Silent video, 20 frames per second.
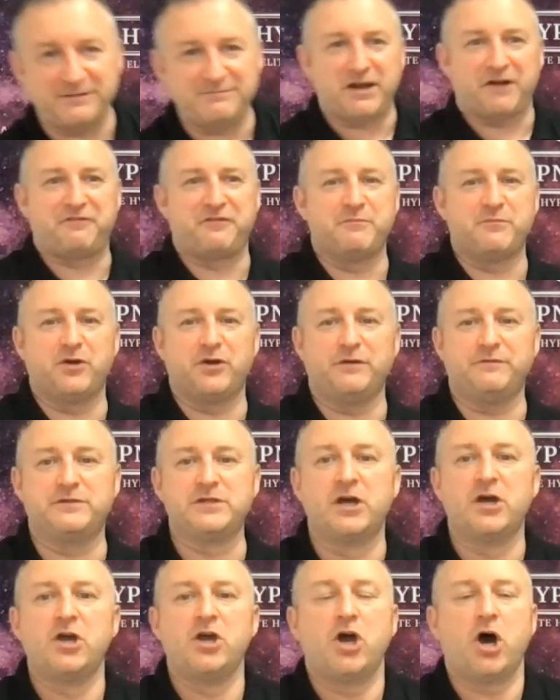Nothing moved.
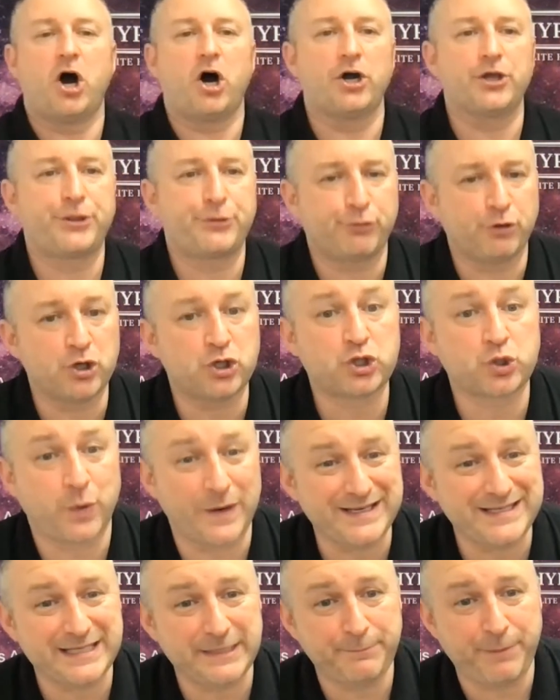I threw a
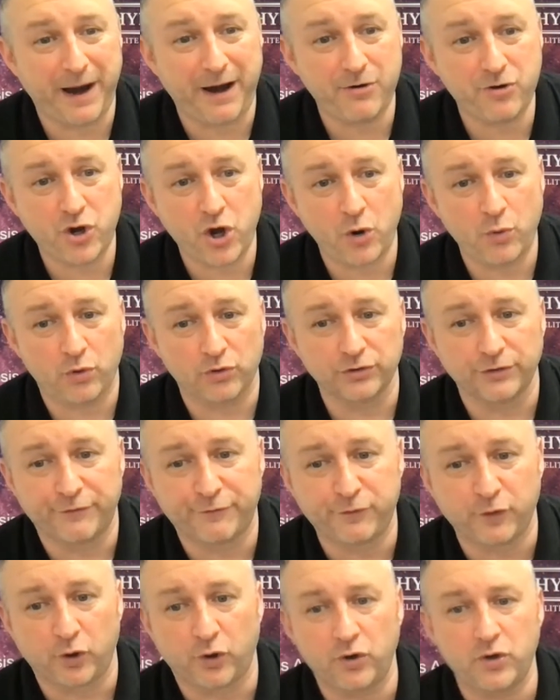£20 note on the
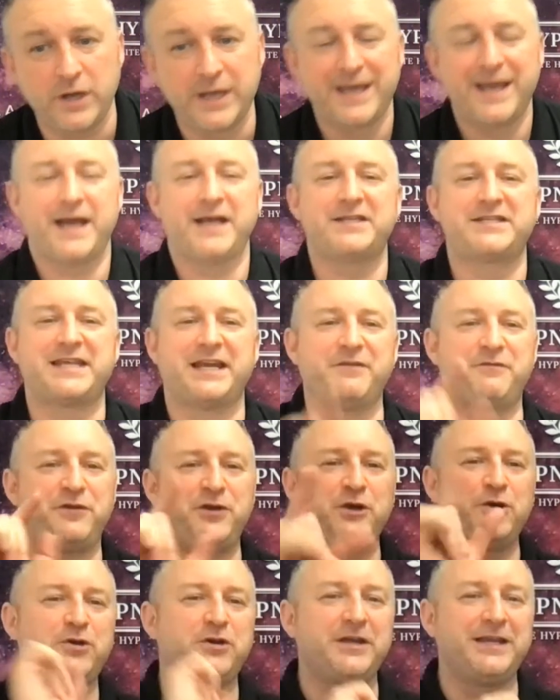floor and said, if
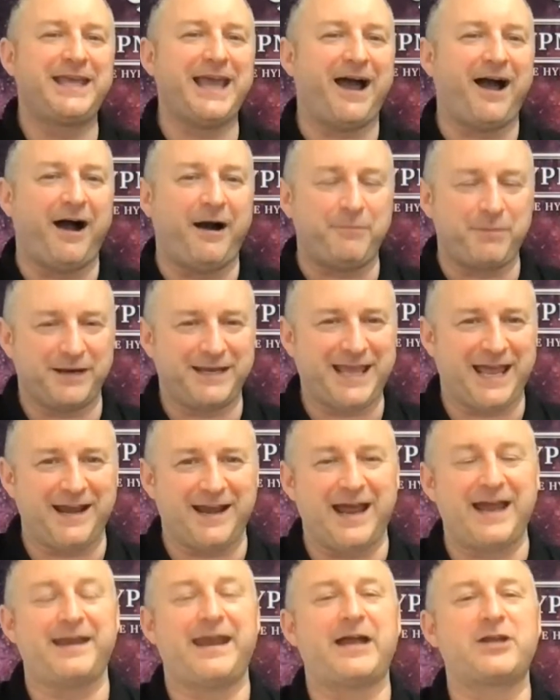you can get up and get
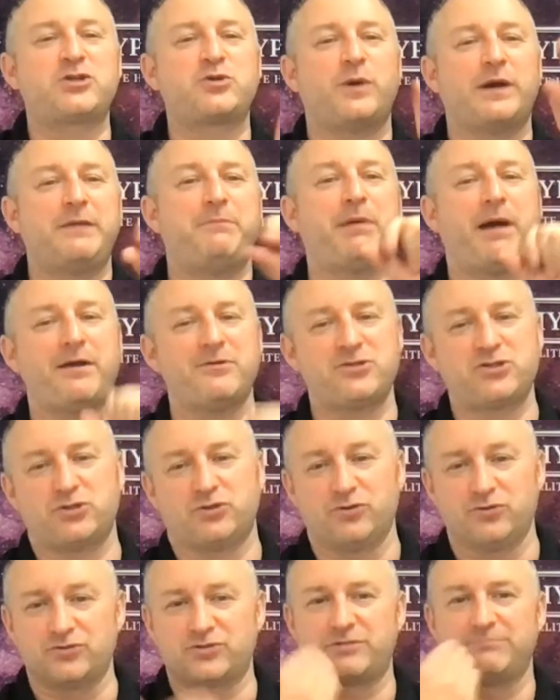that £20
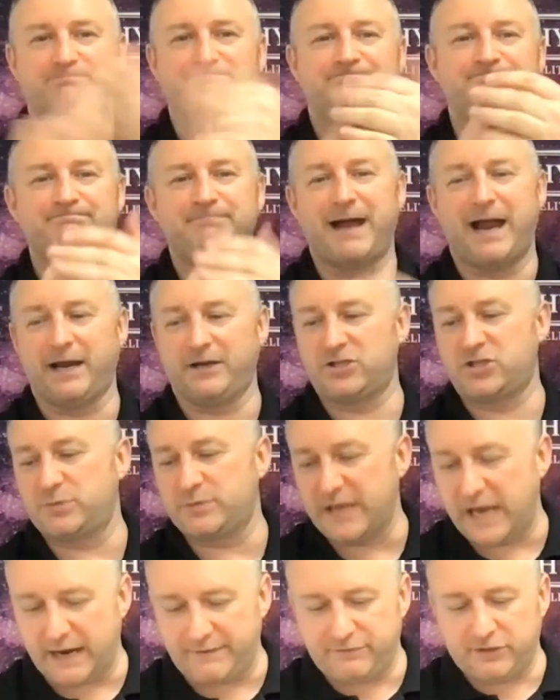yours. Bang. She
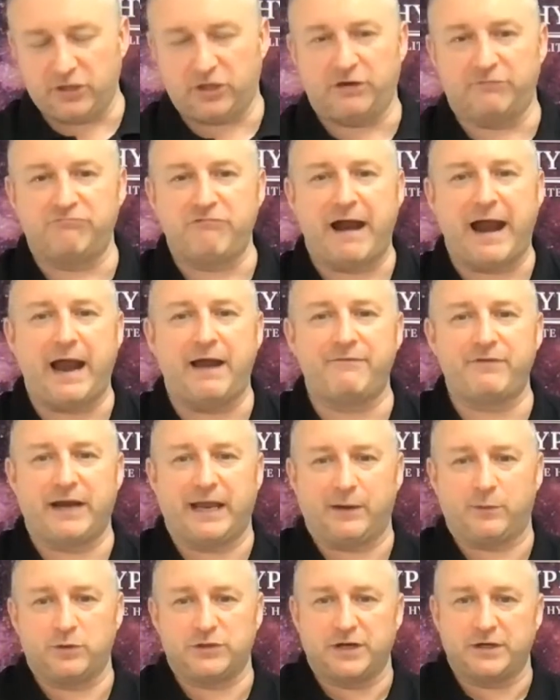was out of it like a rat out of an
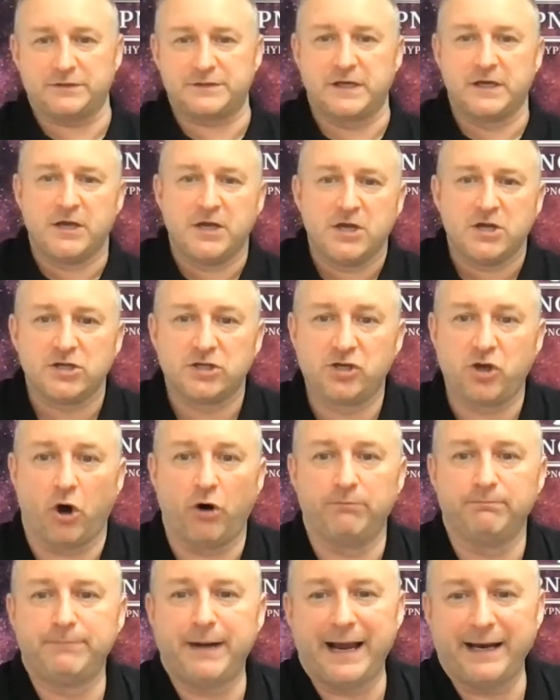aqueduct.
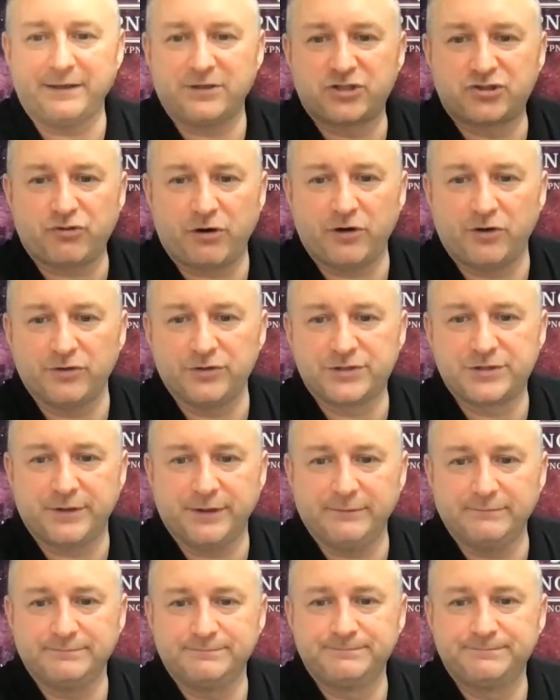Gone, bang, straight onto
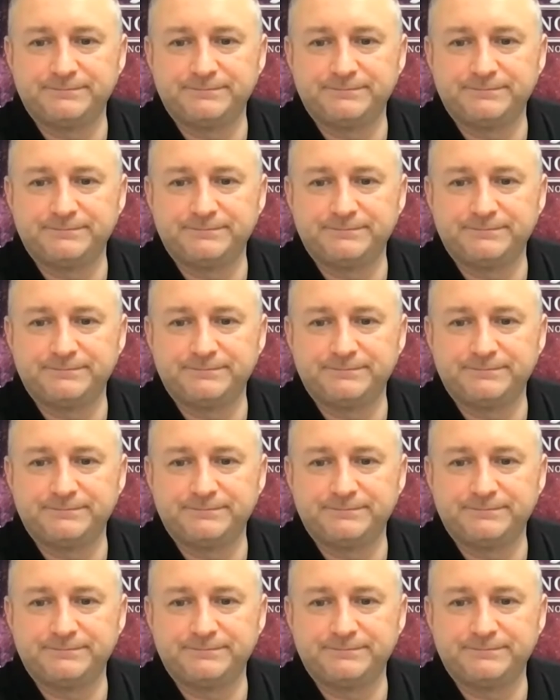it.